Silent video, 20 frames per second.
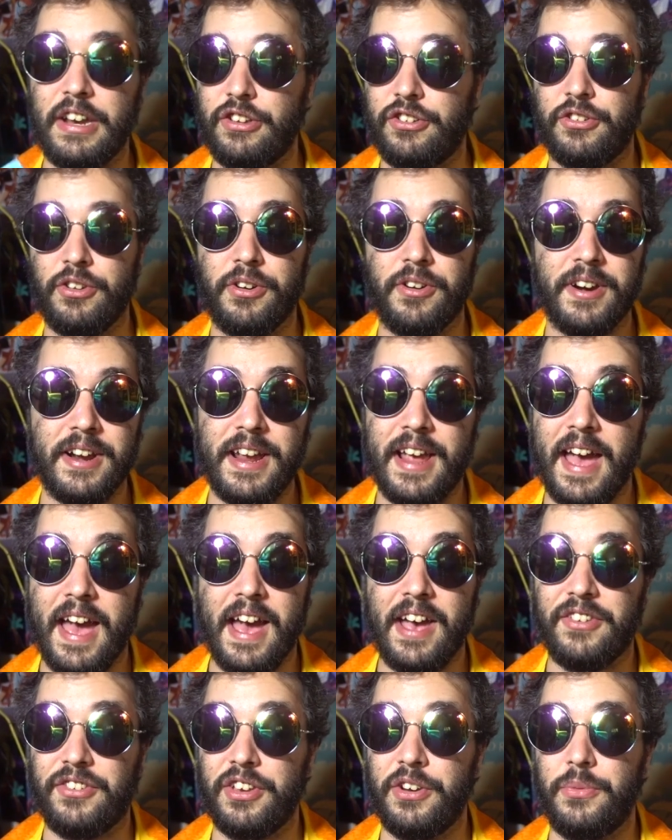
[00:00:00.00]
story,
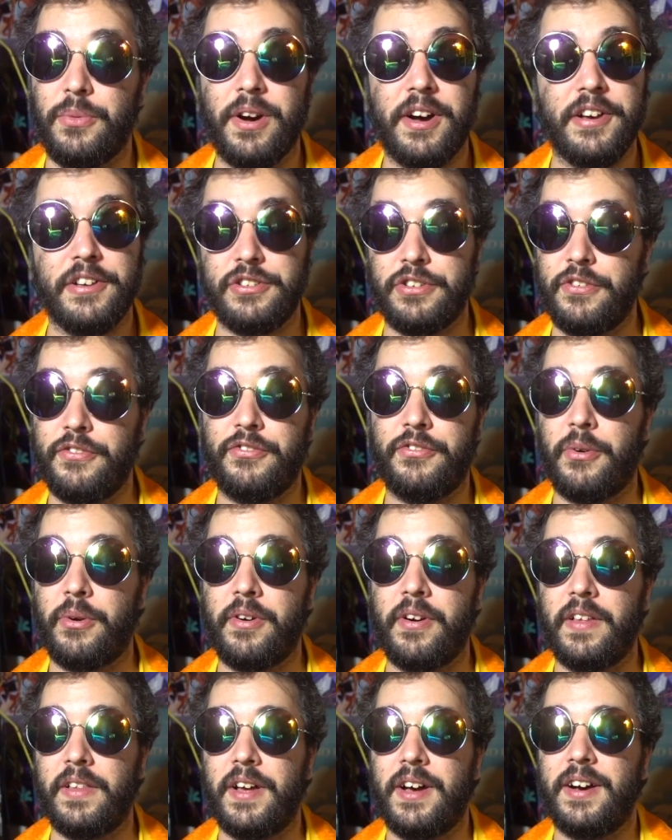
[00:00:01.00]
as it was for
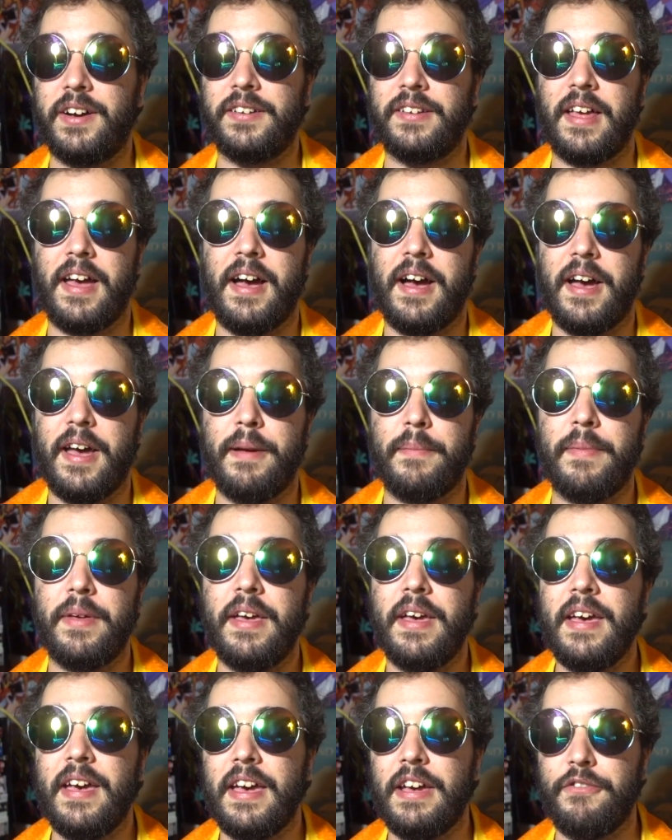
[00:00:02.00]
a long time.
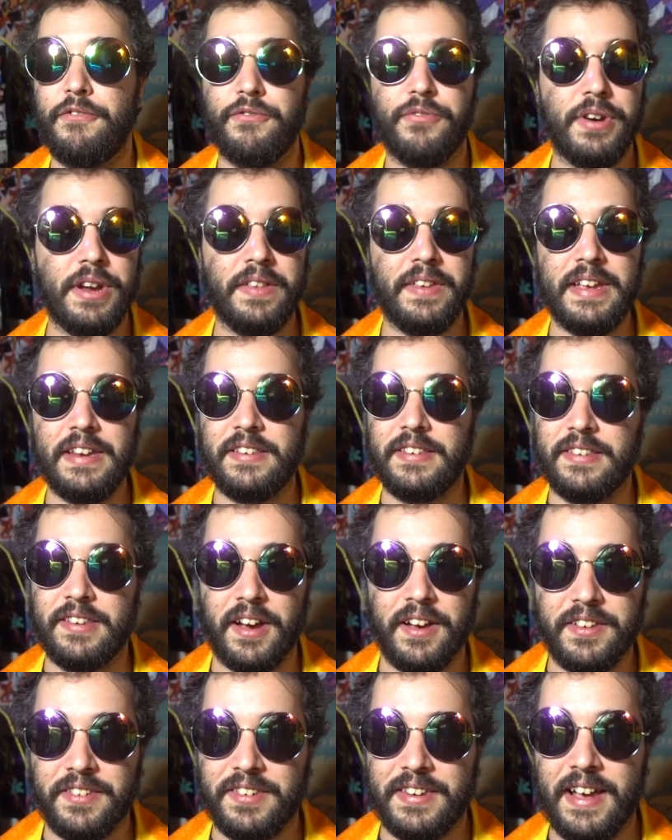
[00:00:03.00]
It really
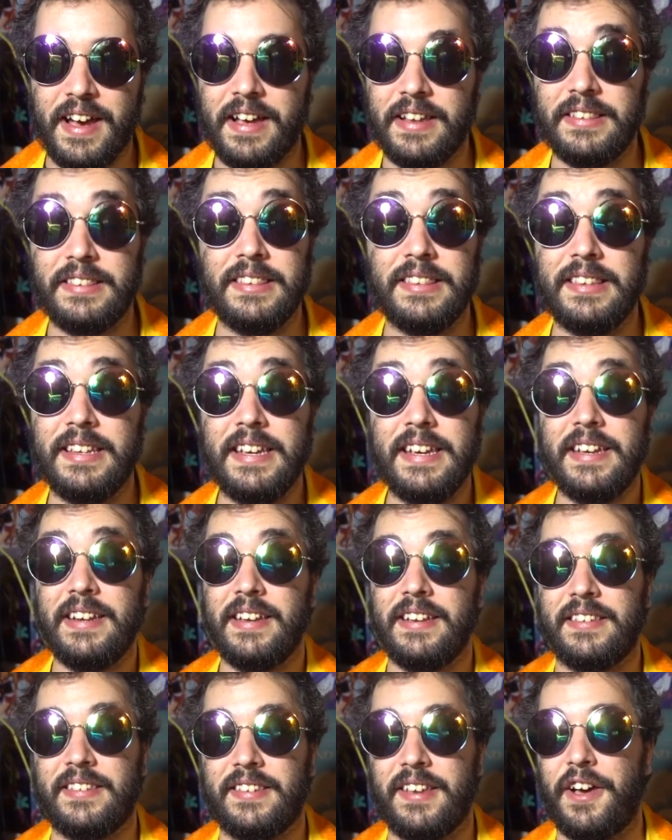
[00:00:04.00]
does not lead
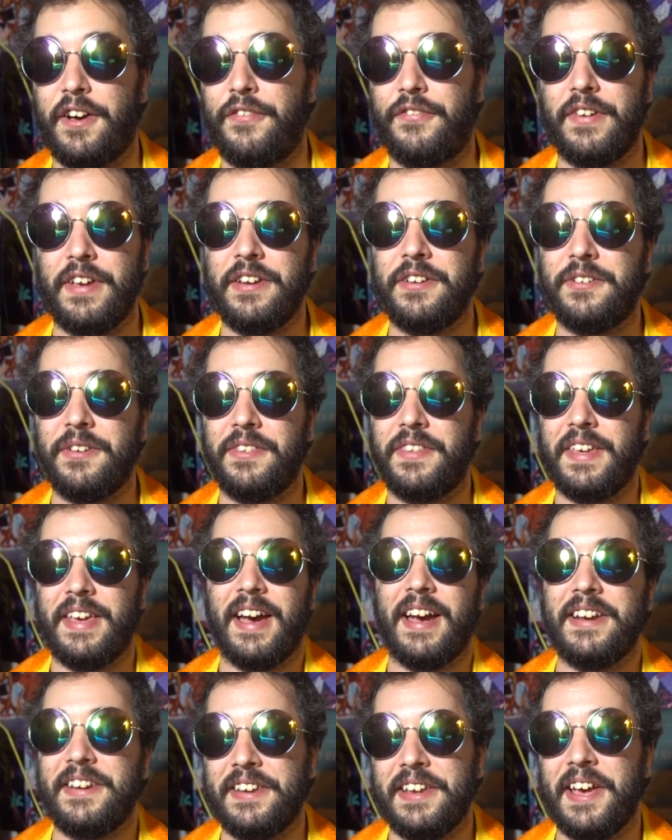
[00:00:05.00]
itself into the
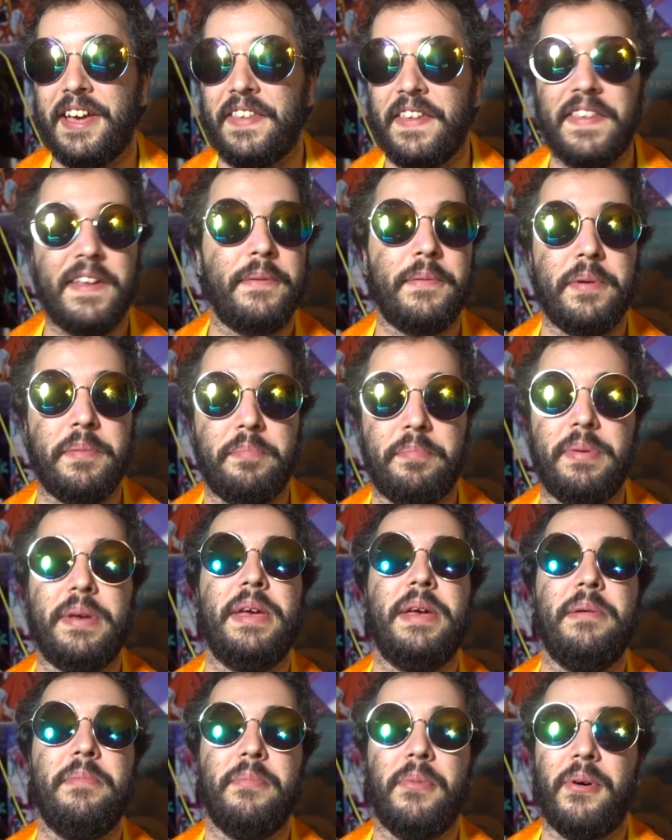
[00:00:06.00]
idea that there would
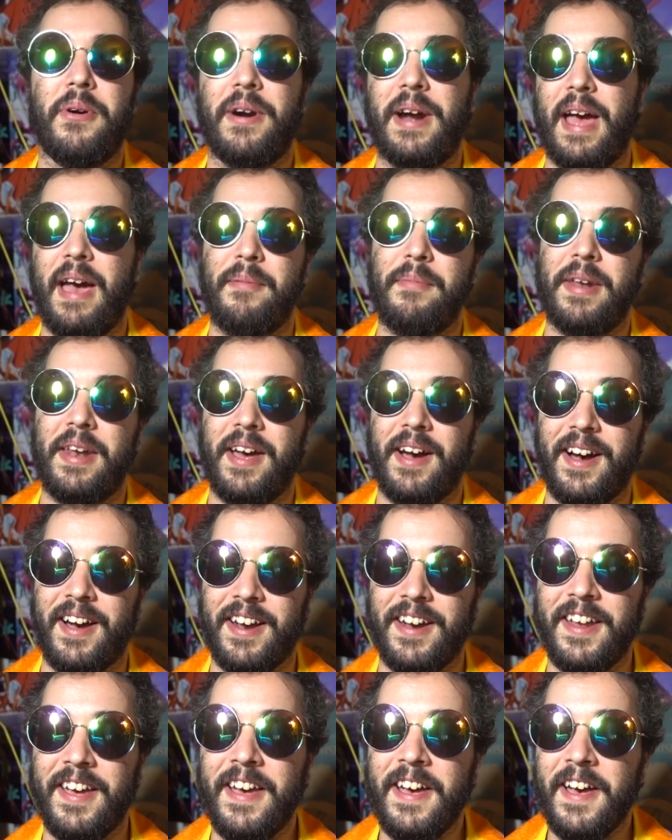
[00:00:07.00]
be more
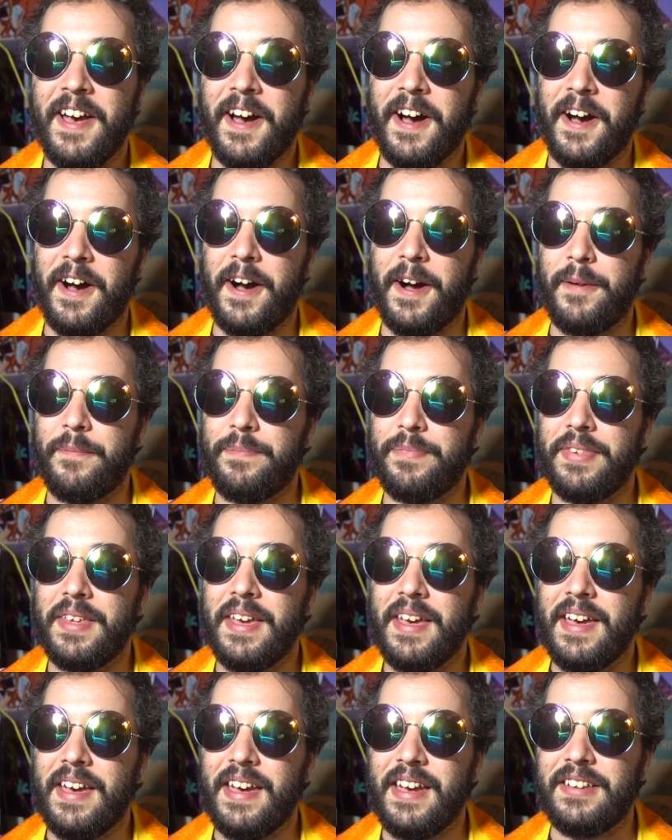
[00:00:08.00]
Emanon.
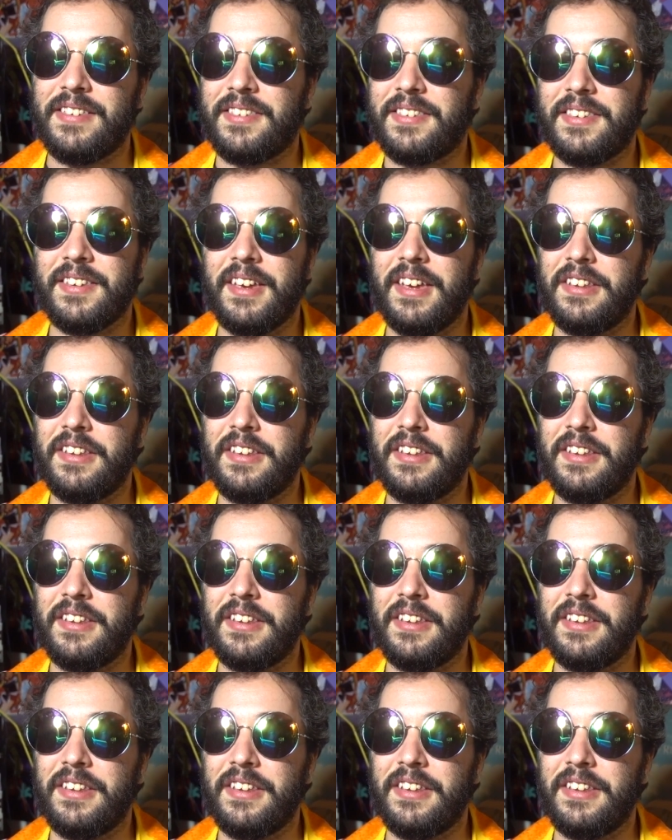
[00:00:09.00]
It's